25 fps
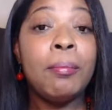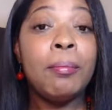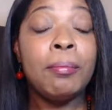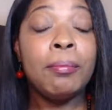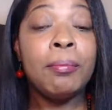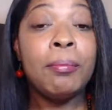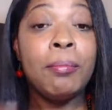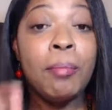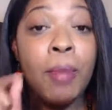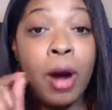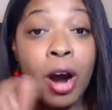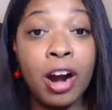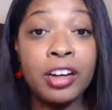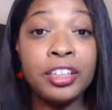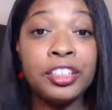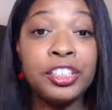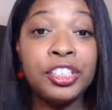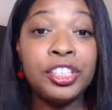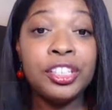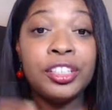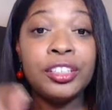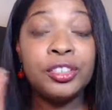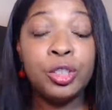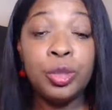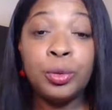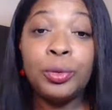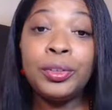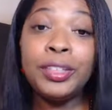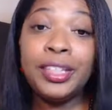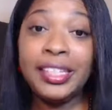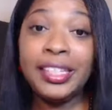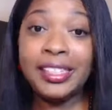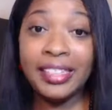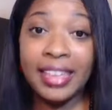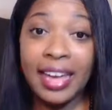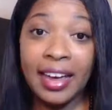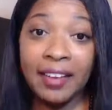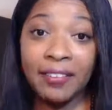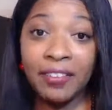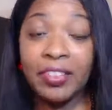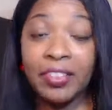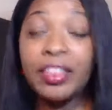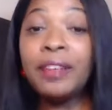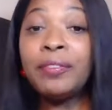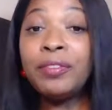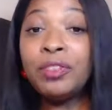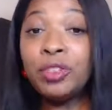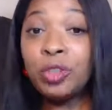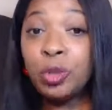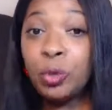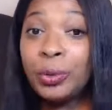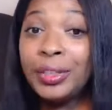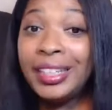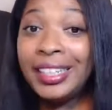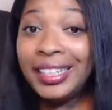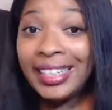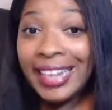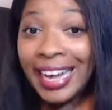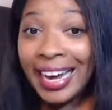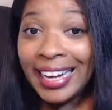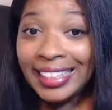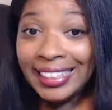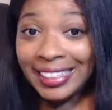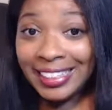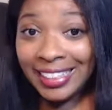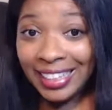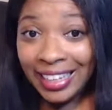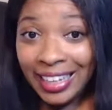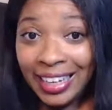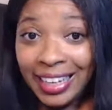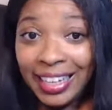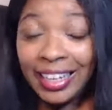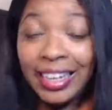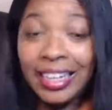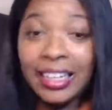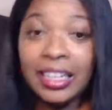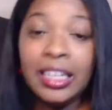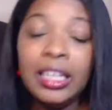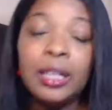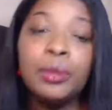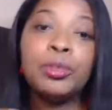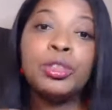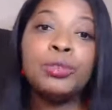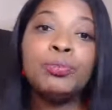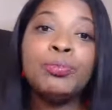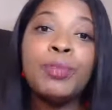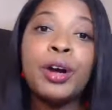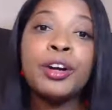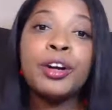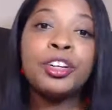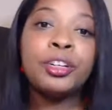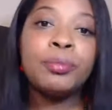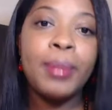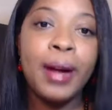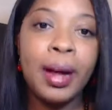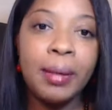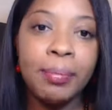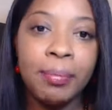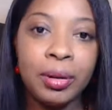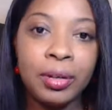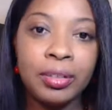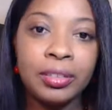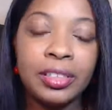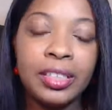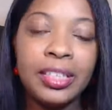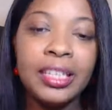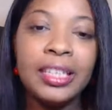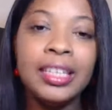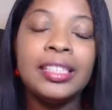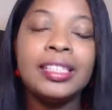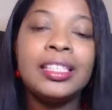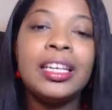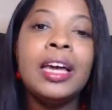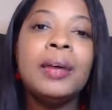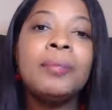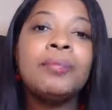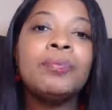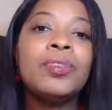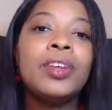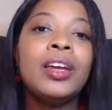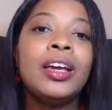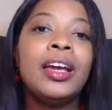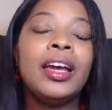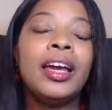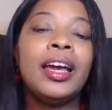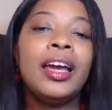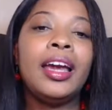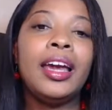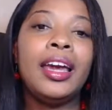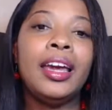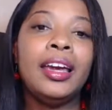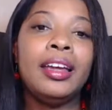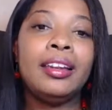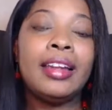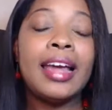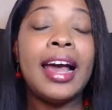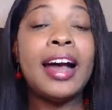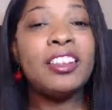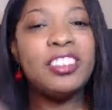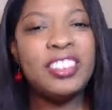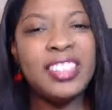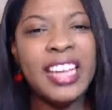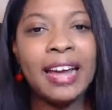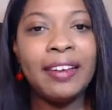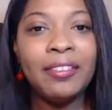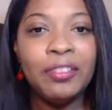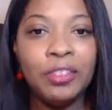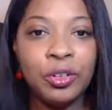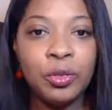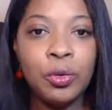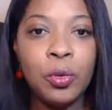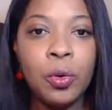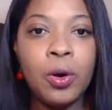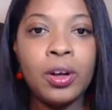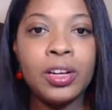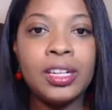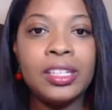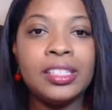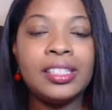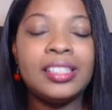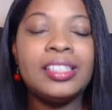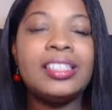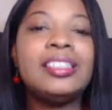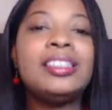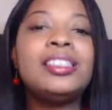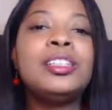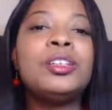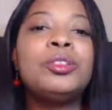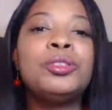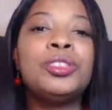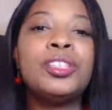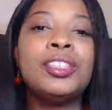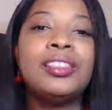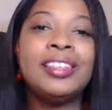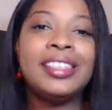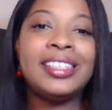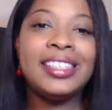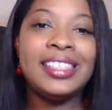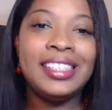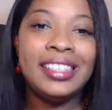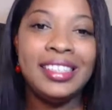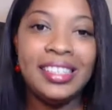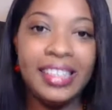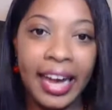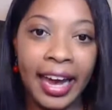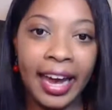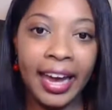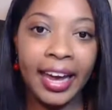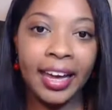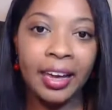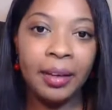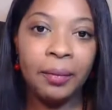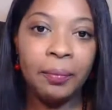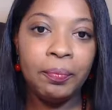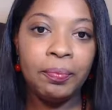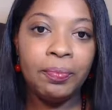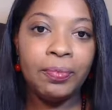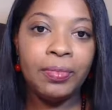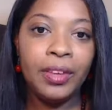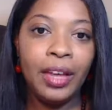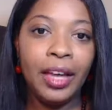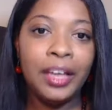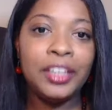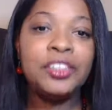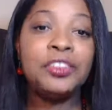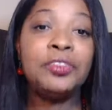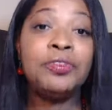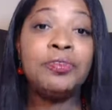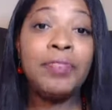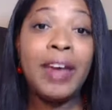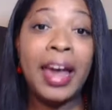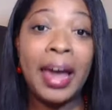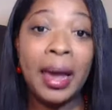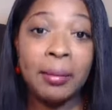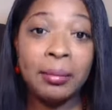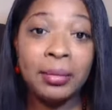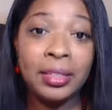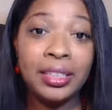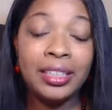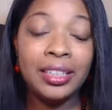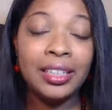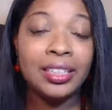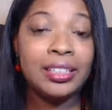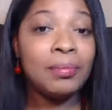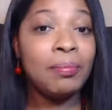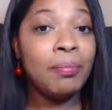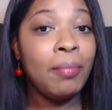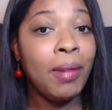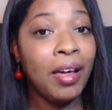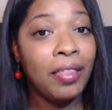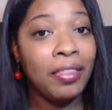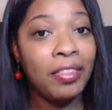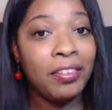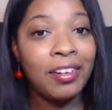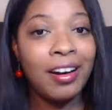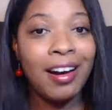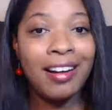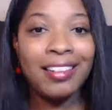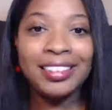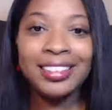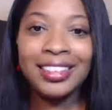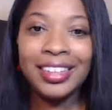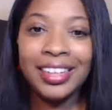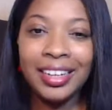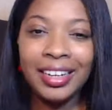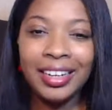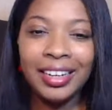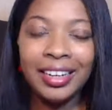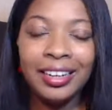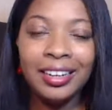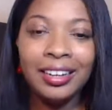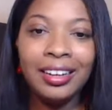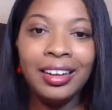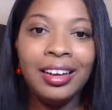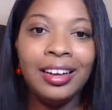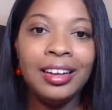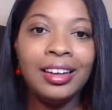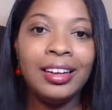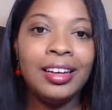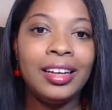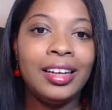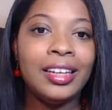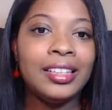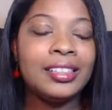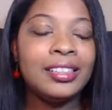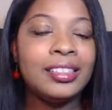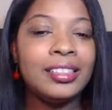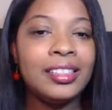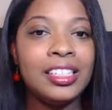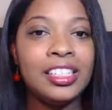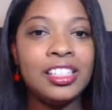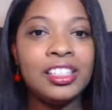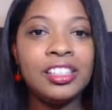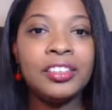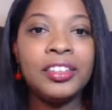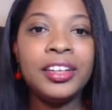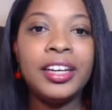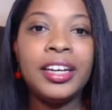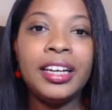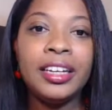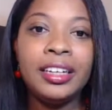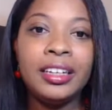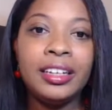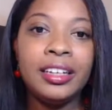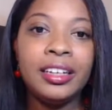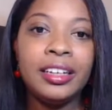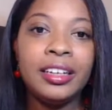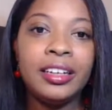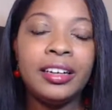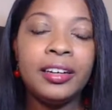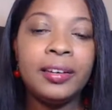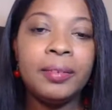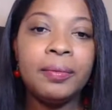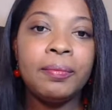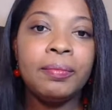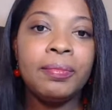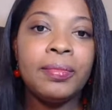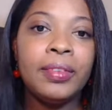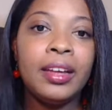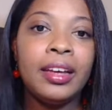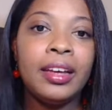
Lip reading: March 27th of 2019. He was murdered by police outside of New Orleans, and still to this day, his family, his mother, Arlene, his sister, India,